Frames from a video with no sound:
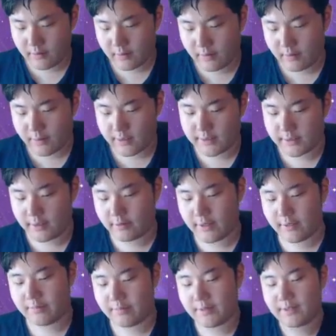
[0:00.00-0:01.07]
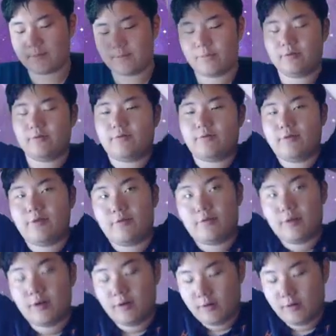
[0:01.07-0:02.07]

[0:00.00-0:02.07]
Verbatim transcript: Okay, Slowking, please pull through.